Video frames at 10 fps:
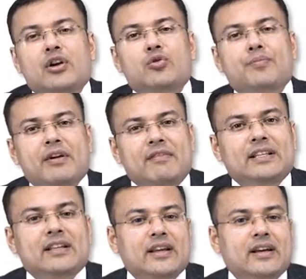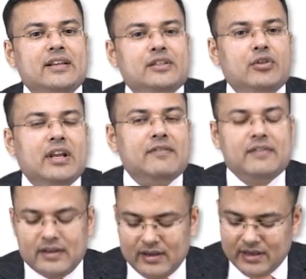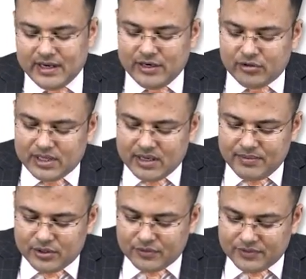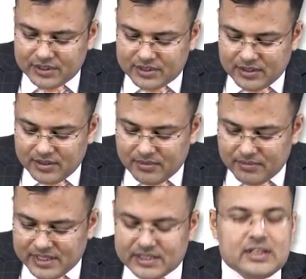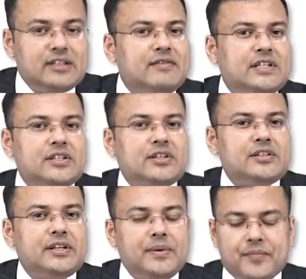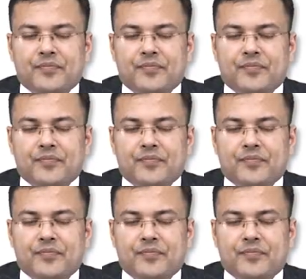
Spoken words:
To prevent the recurrence, you give radiotherapy. So first, breast conservation surgery.